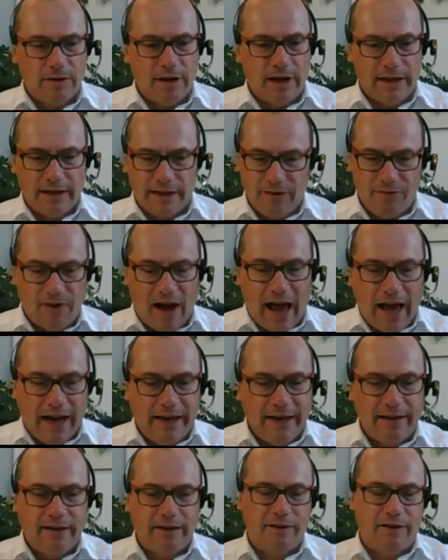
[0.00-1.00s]
and
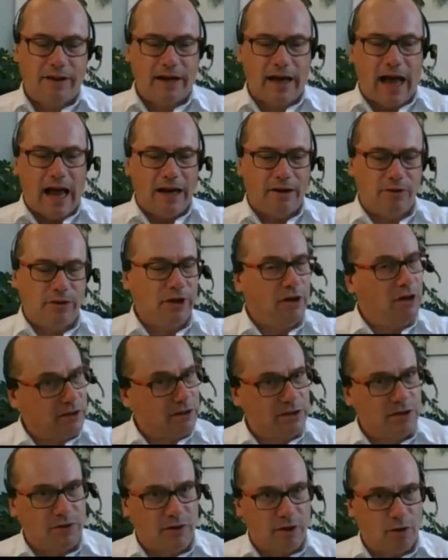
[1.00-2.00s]
divided the country,
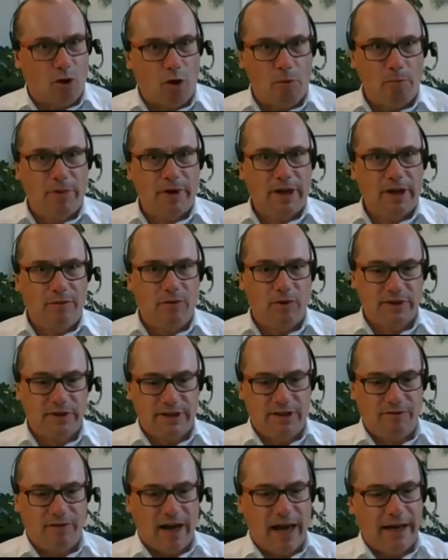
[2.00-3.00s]
also the company was
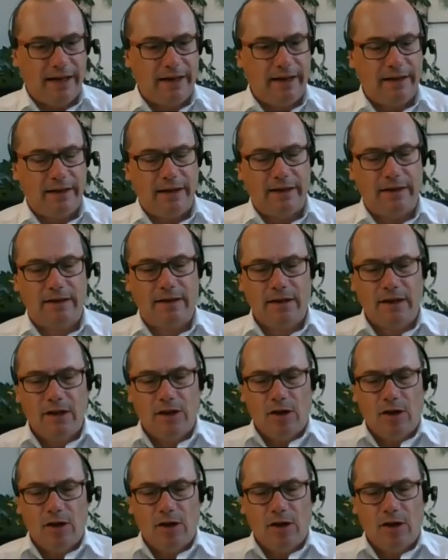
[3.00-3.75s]
divided, and